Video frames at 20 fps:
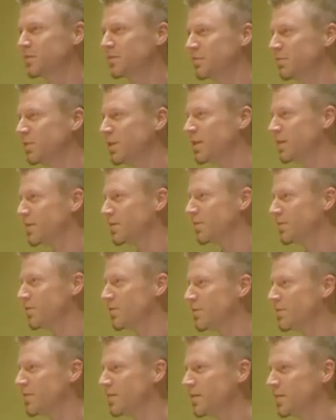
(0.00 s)
reading
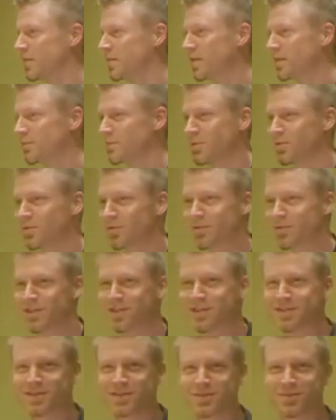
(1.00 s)
group that helped me
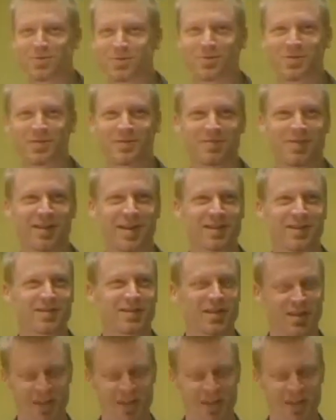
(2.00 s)
organize this whole event.